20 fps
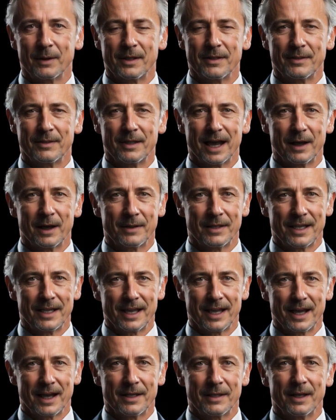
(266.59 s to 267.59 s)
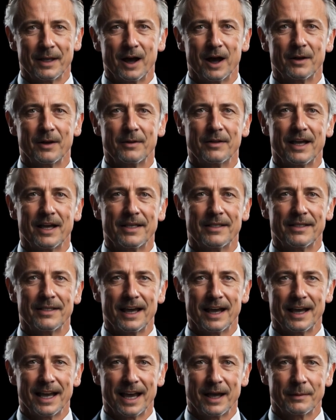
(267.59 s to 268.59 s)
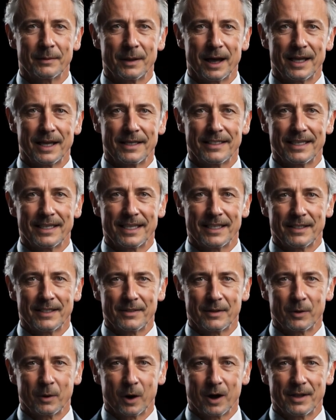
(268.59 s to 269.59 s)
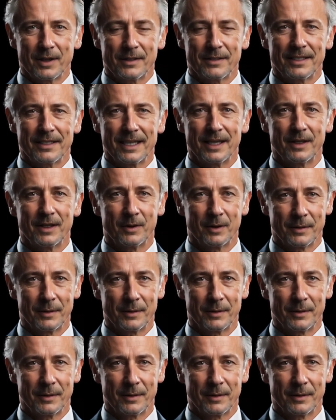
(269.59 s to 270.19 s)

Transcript: that the reflected sound will travel before reaching the listener's ears.